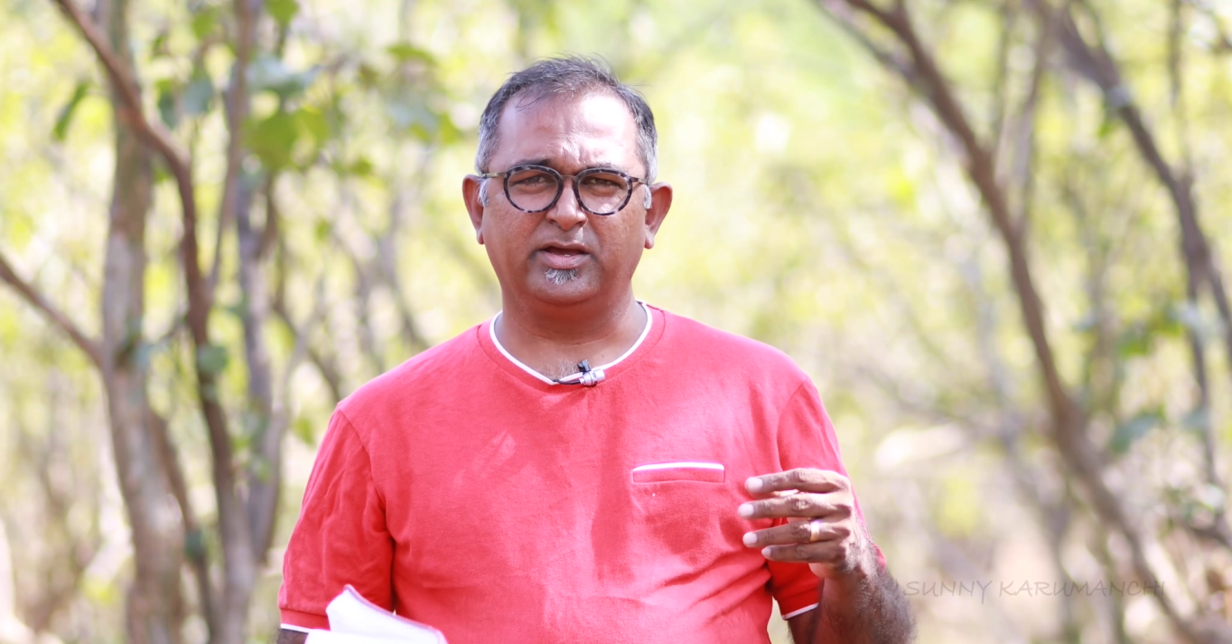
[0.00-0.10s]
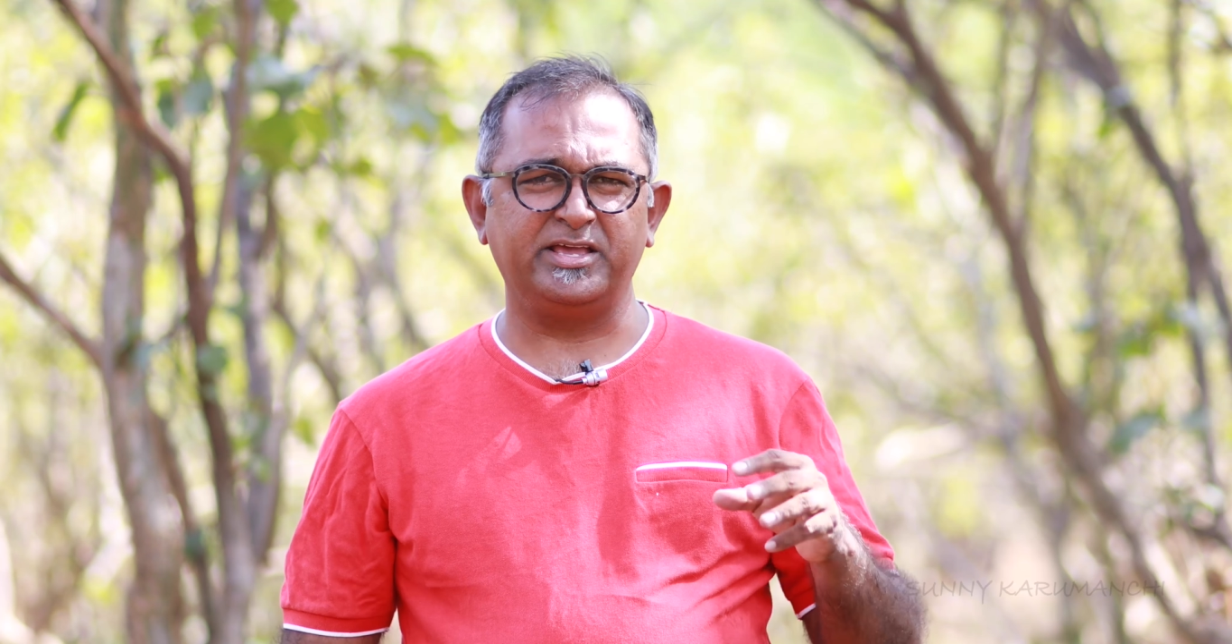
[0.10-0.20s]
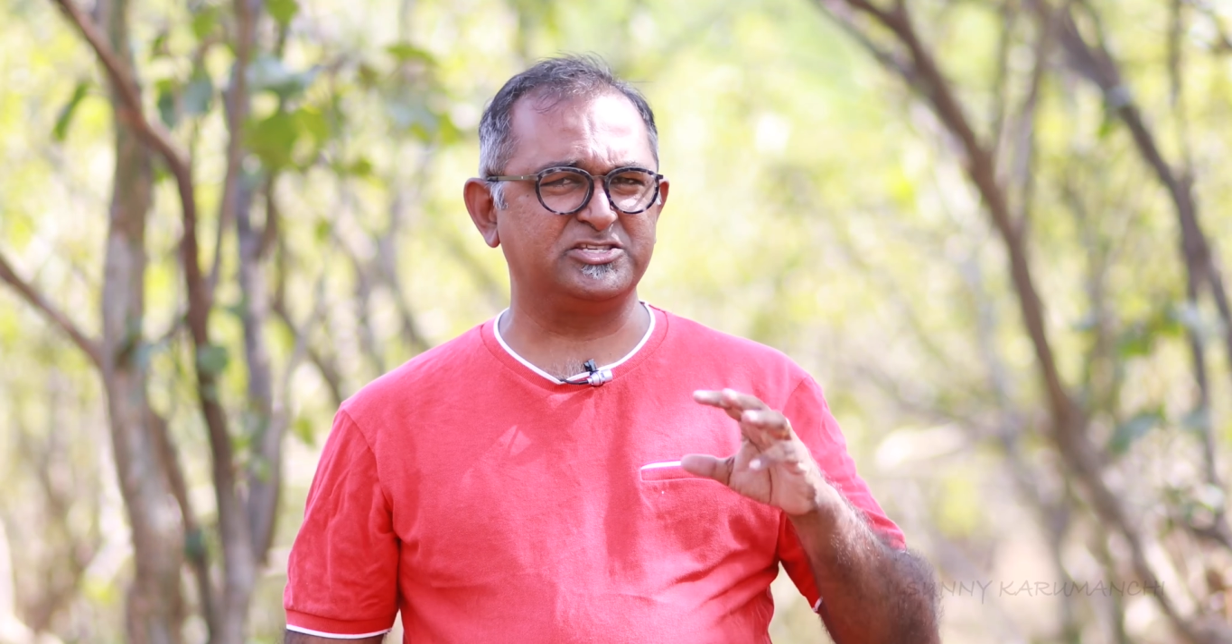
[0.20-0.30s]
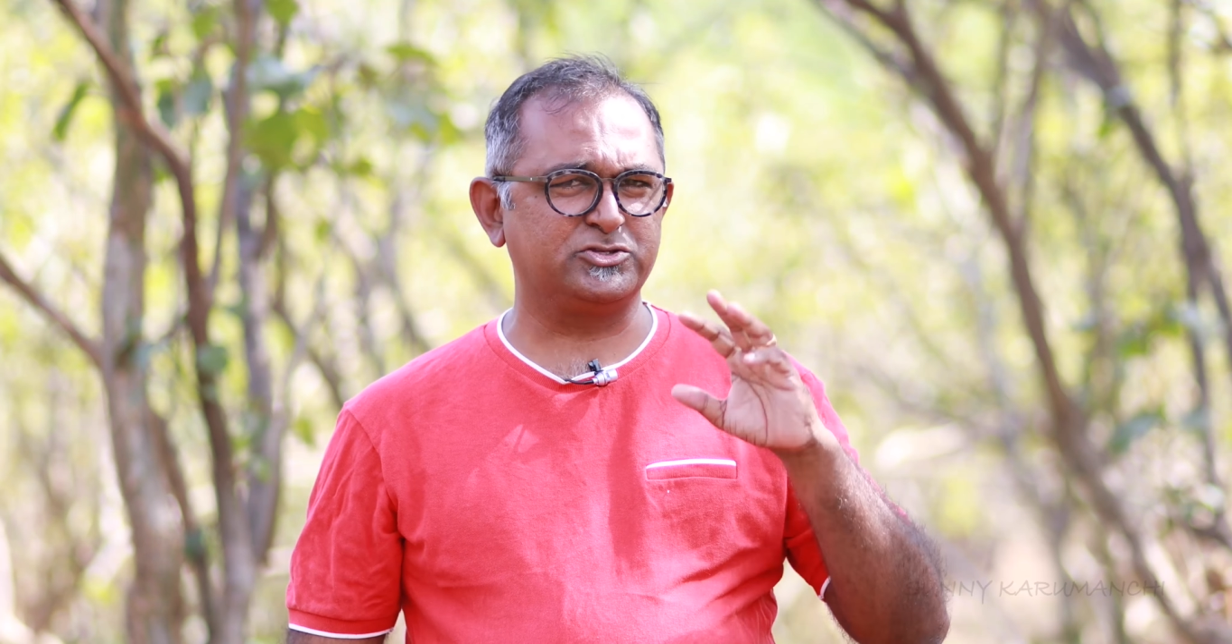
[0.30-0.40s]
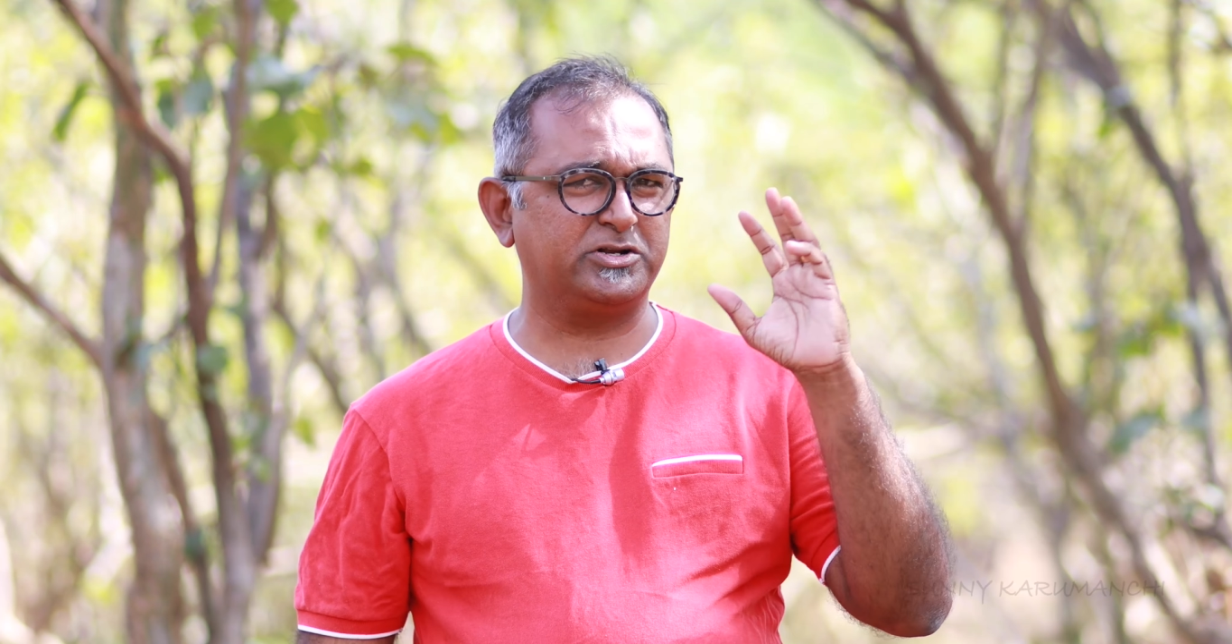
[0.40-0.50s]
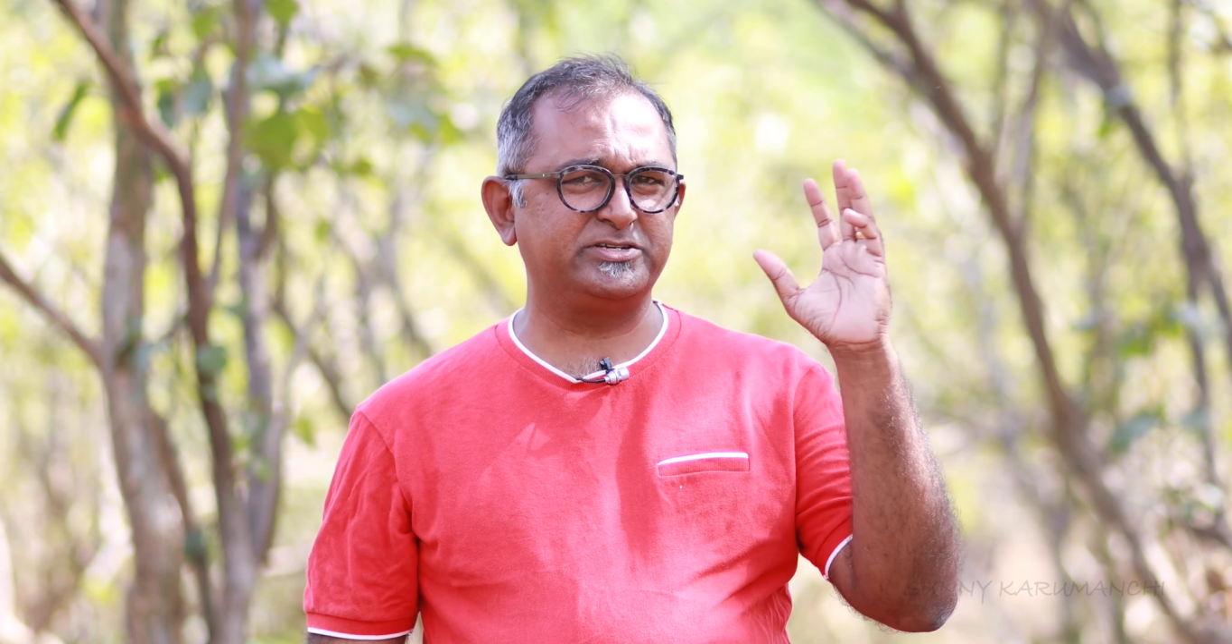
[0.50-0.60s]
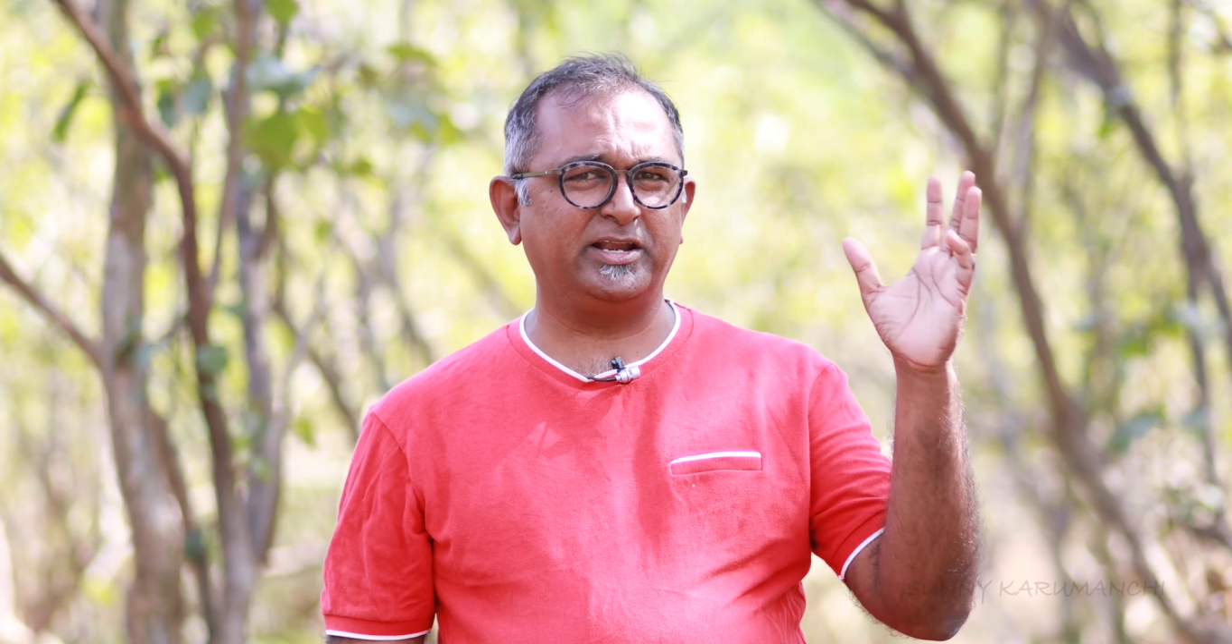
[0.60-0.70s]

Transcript: He's not